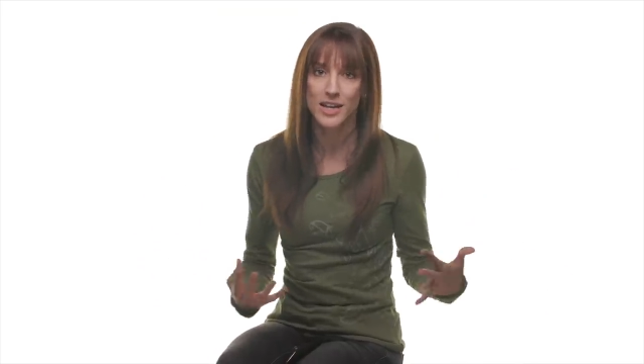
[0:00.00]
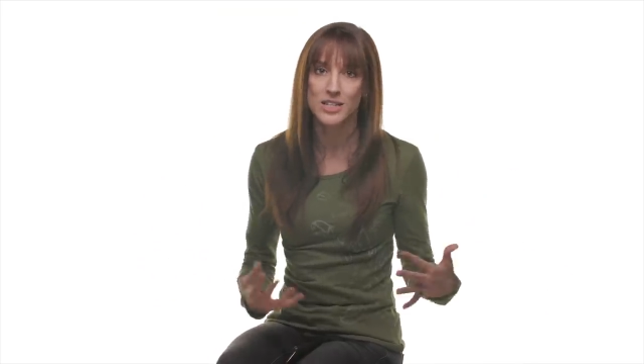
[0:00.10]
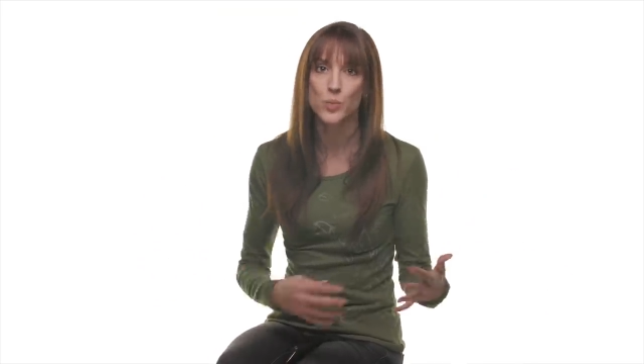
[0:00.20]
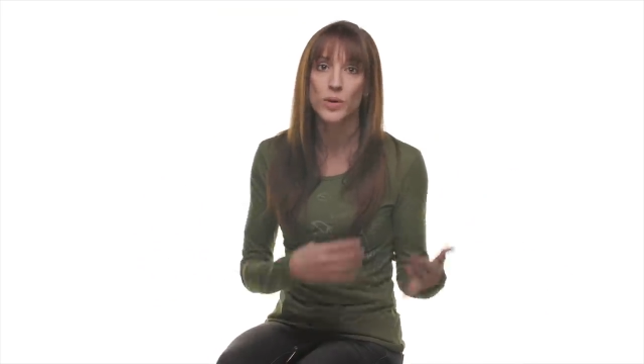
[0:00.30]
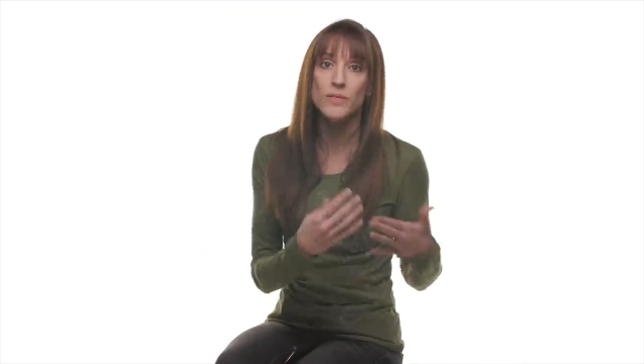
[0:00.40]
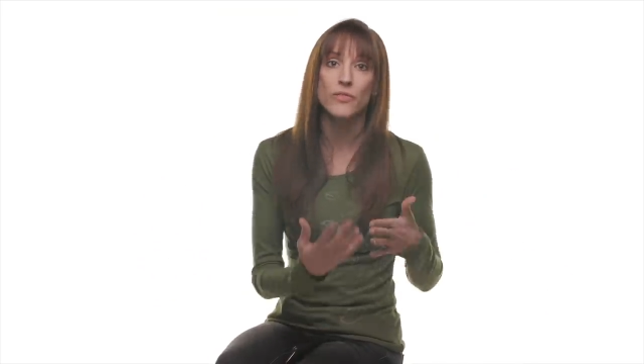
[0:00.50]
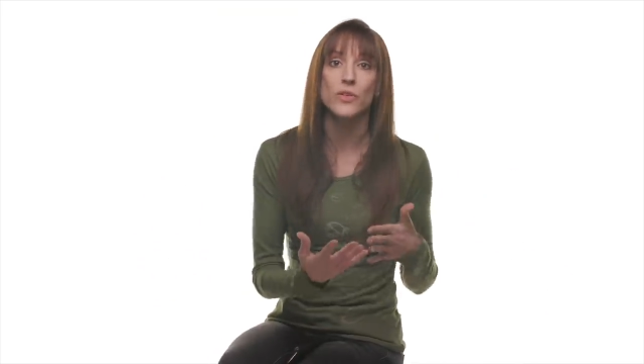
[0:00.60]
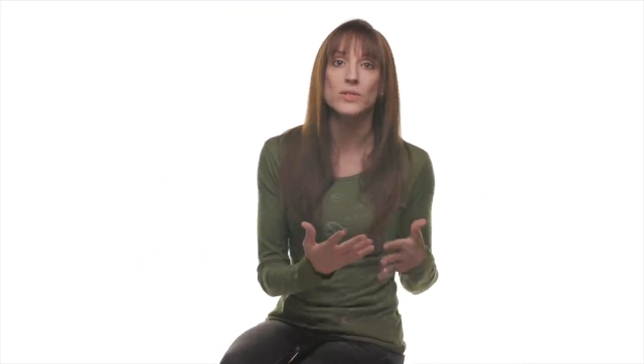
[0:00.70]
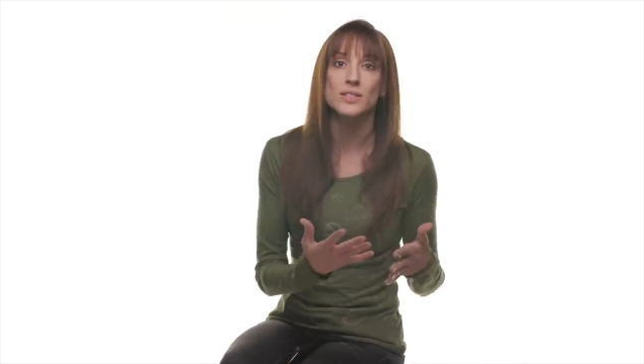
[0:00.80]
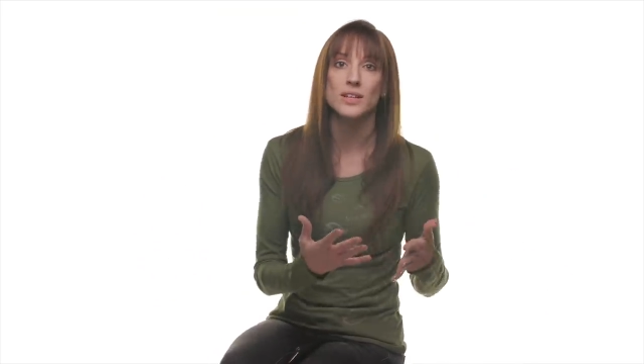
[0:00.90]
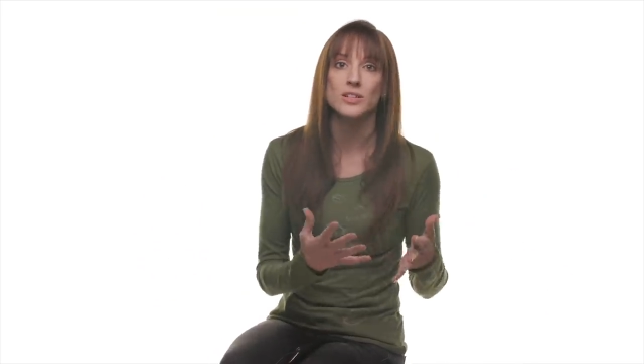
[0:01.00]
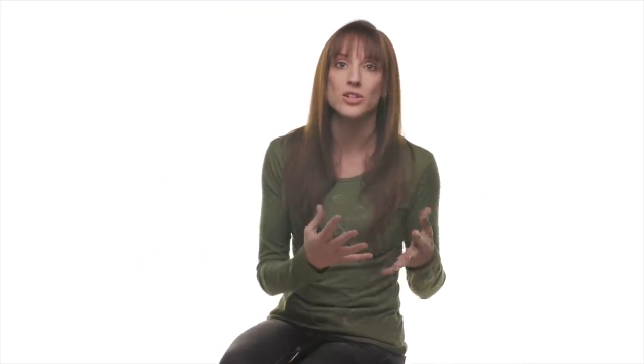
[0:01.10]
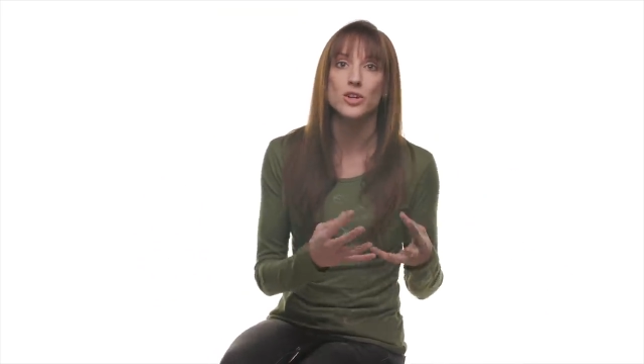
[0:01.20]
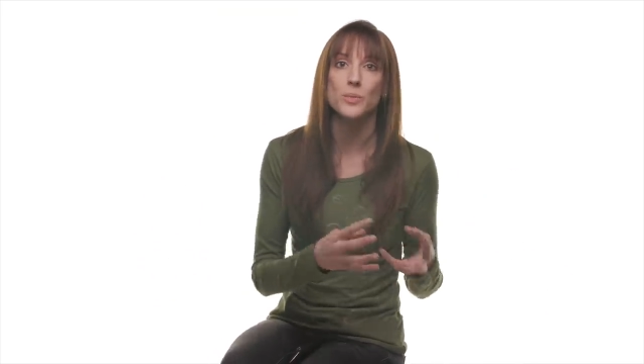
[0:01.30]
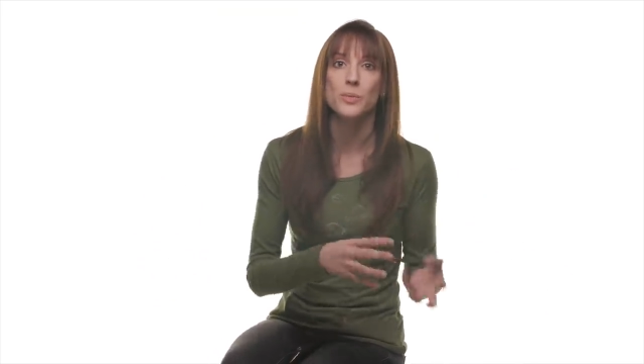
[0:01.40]
It's one of the photos that I
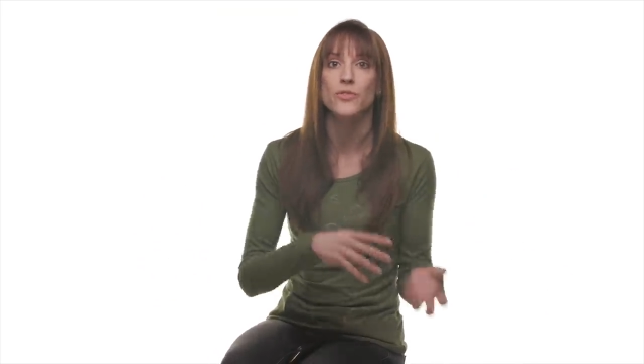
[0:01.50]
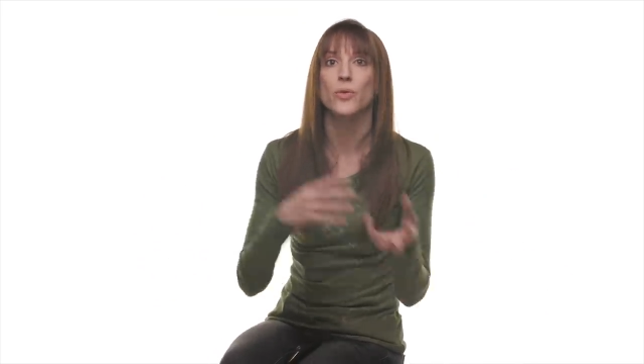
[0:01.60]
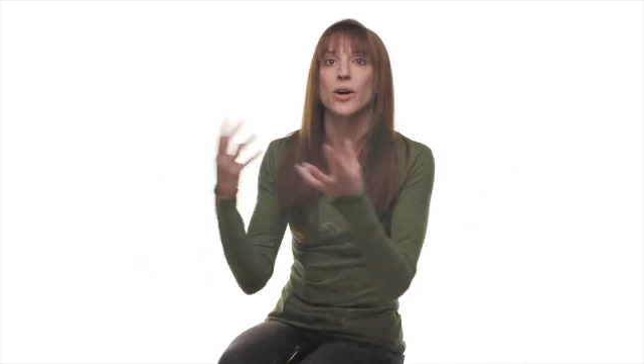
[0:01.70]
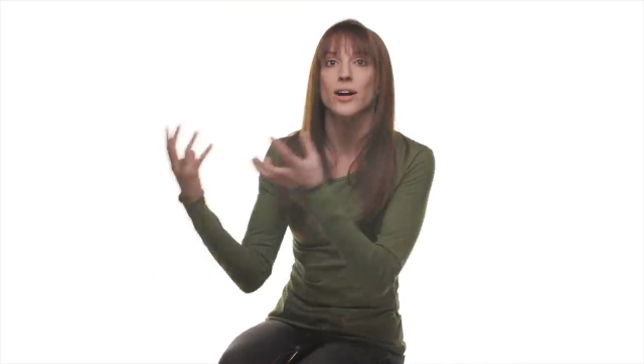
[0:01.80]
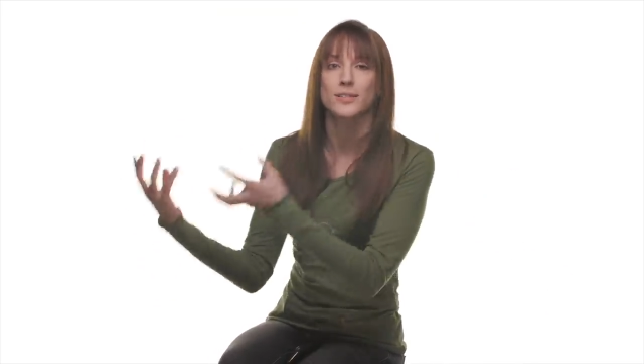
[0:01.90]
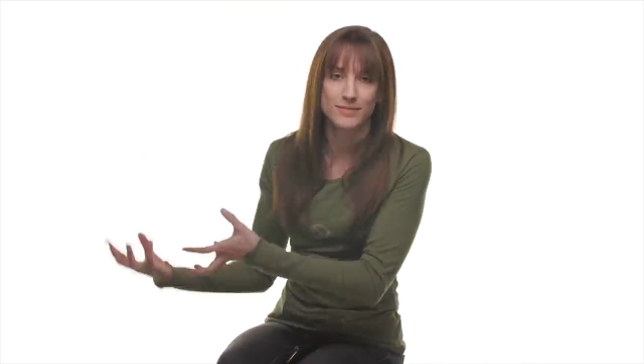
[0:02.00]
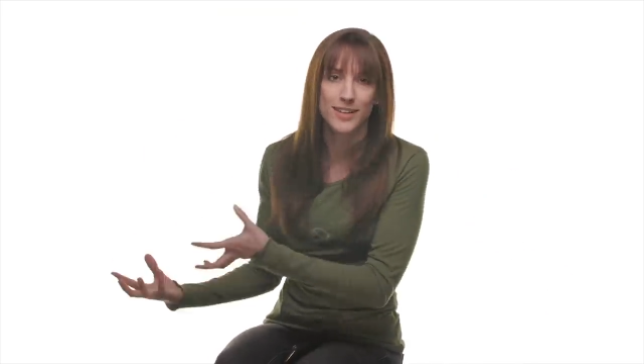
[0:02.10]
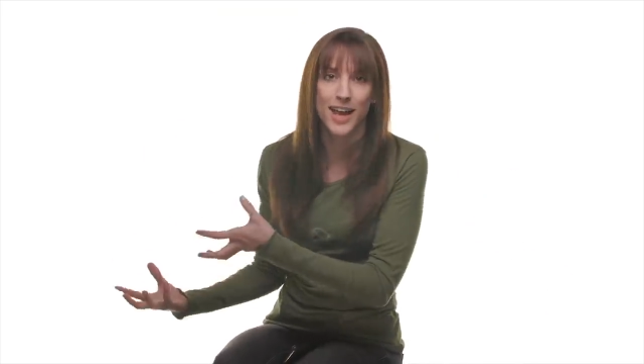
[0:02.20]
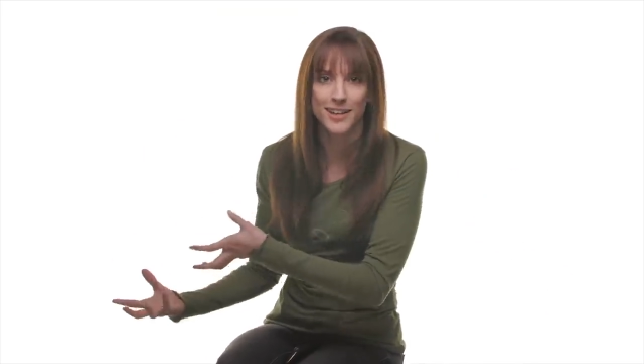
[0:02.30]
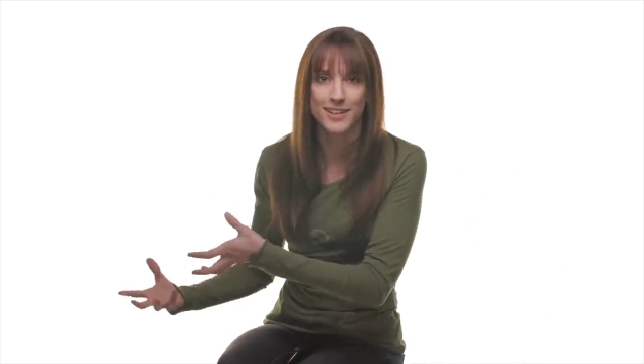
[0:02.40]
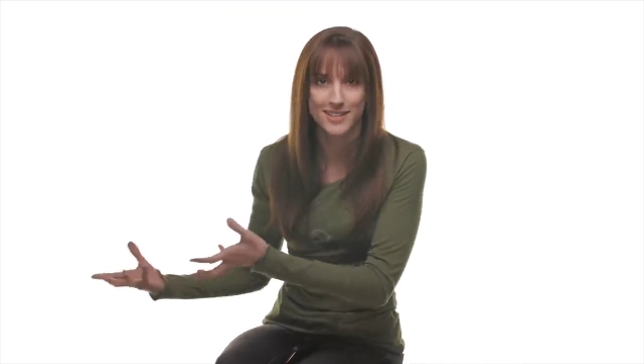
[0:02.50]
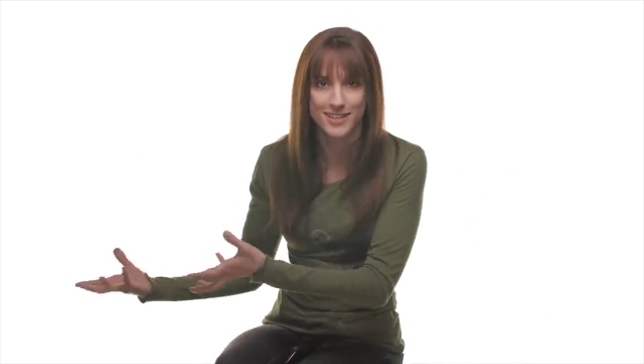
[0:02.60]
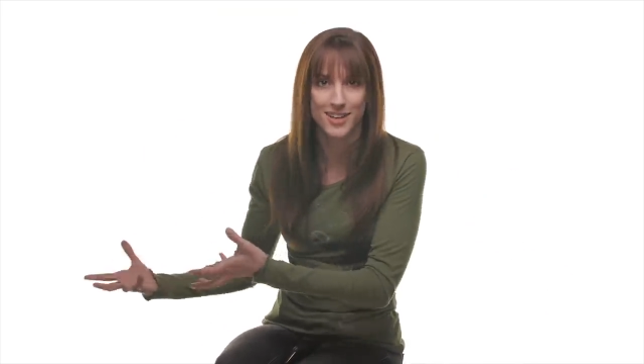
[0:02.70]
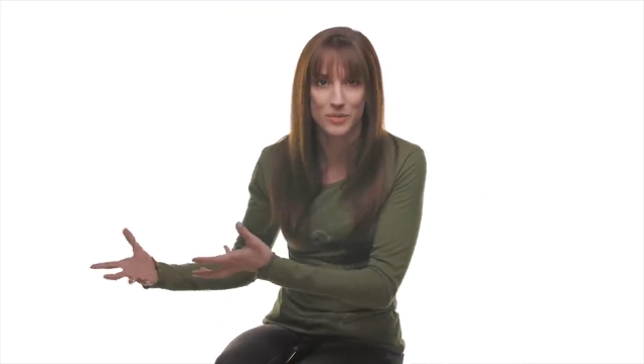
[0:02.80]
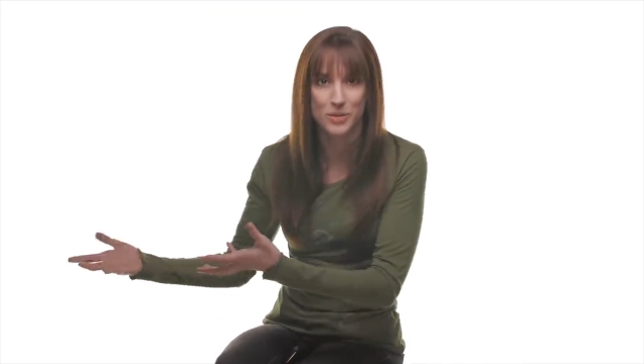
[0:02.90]
took before I added the
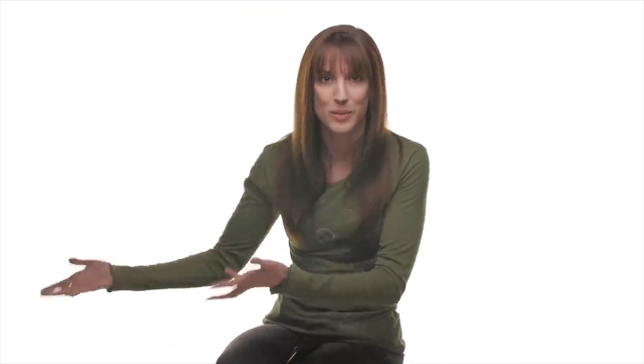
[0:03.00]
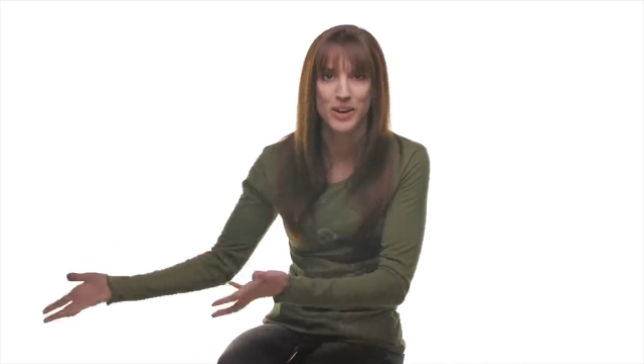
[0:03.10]
sun with